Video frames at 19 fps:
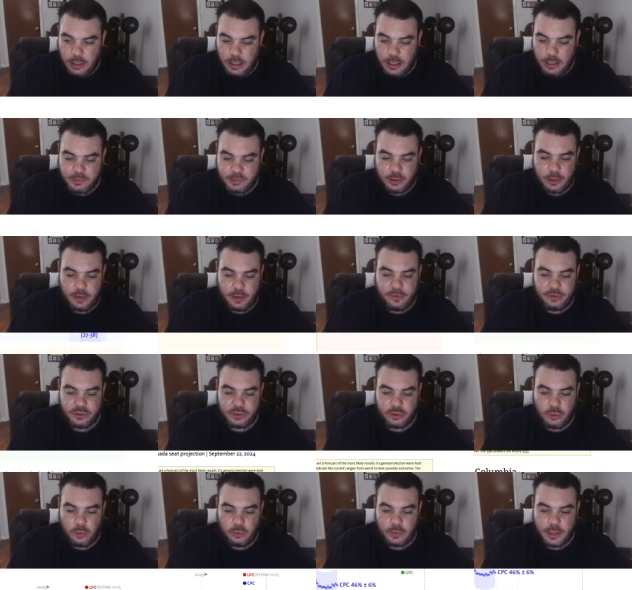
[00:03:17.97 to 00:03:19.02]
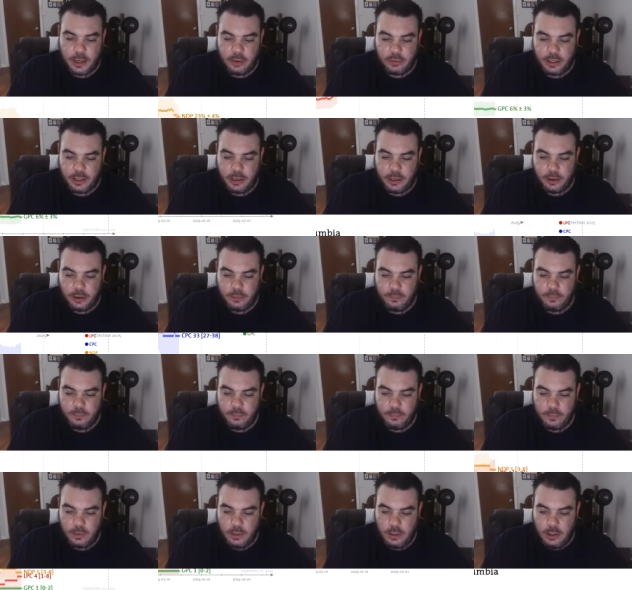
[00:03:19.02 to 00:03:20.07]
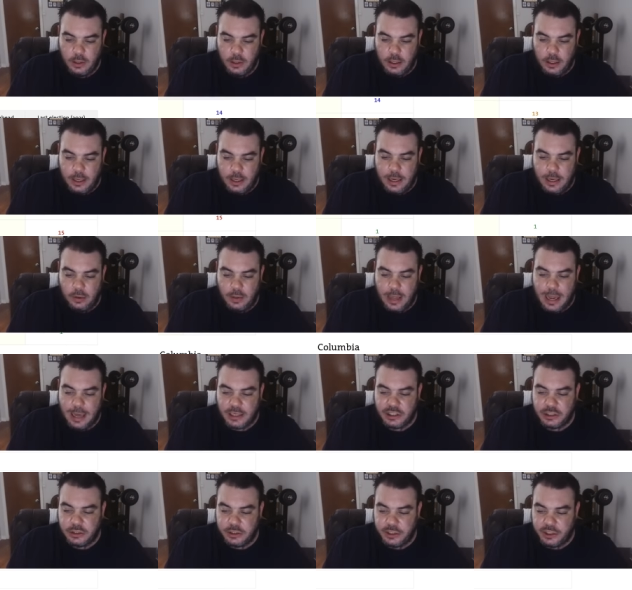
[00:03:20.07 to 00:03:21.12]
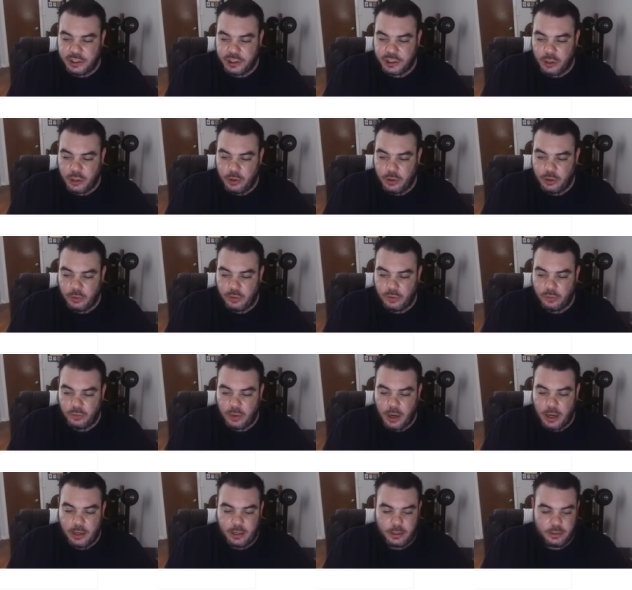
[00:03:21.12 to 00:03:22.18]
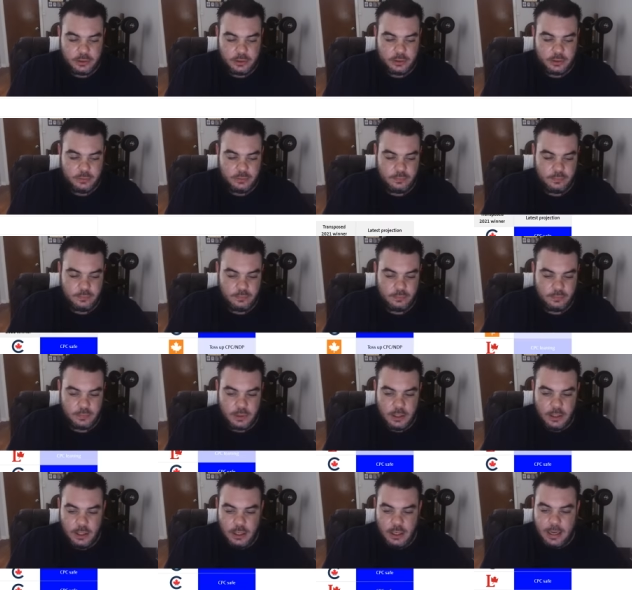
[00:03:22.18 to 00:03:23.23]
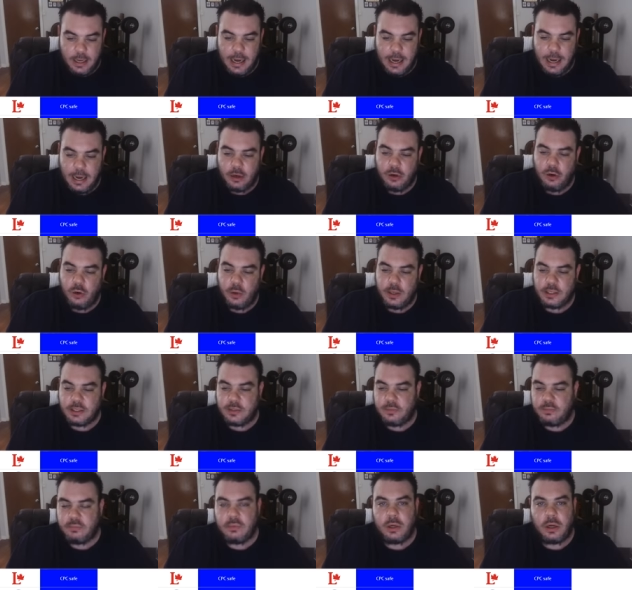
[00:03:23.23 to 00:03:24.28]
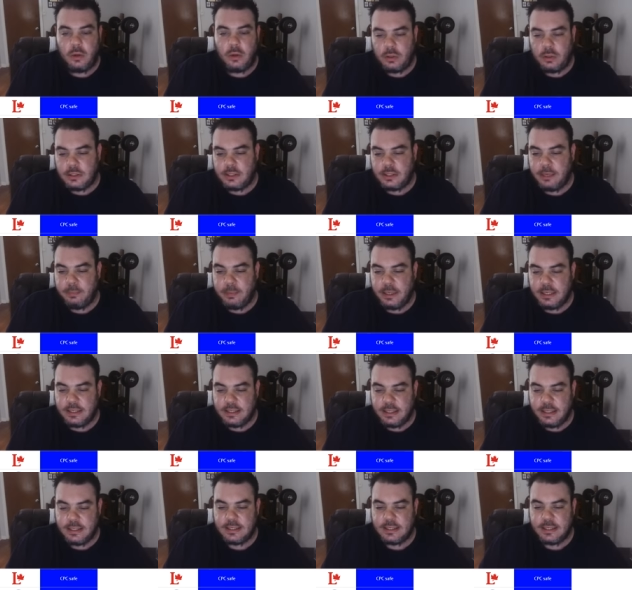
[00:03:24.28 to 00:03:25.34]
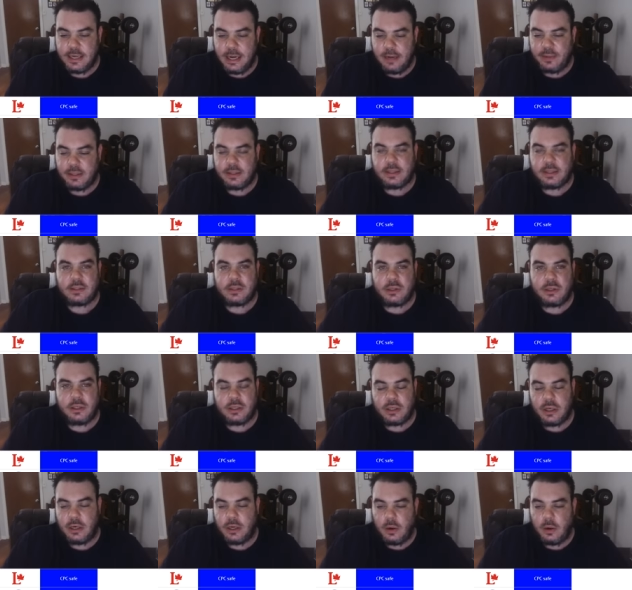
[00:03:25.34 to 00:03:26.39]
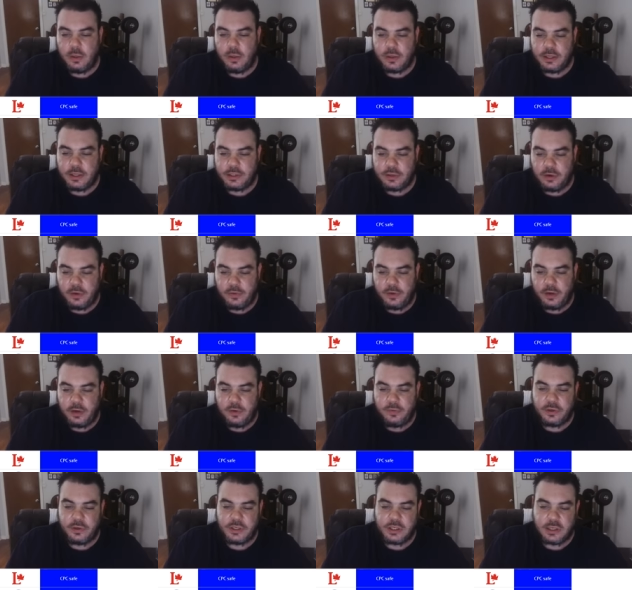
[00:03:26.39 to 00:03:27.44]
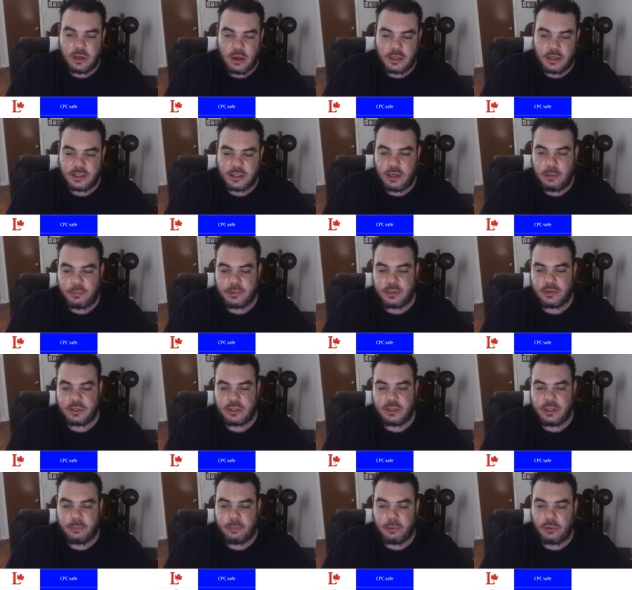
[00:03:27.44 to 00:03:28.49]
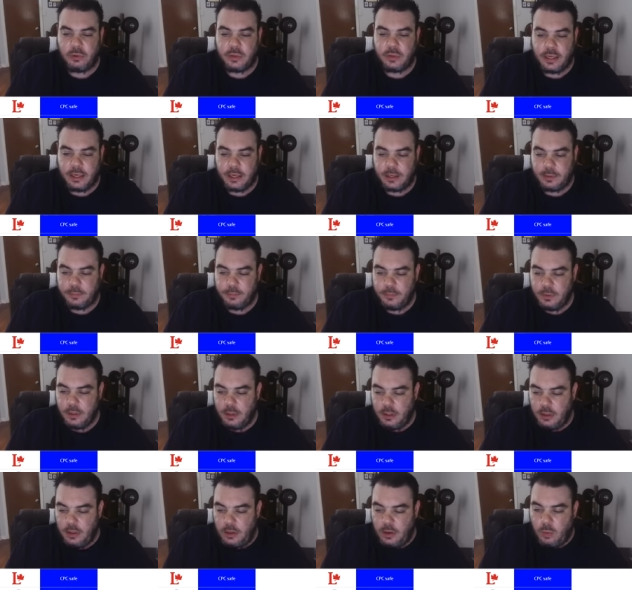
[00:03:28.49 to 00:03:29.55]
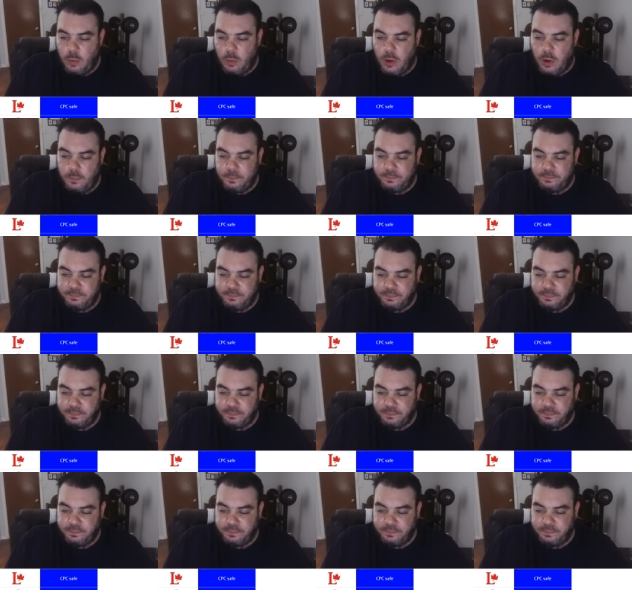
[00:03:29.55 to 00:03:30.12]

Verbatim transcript: and I'm sorry, if you scroll down here, it'll actually show you the ridings and who it's, you know, CPC safe. Like it's going to go to the conservative. There's toss ups, there's liberal leaning. Well,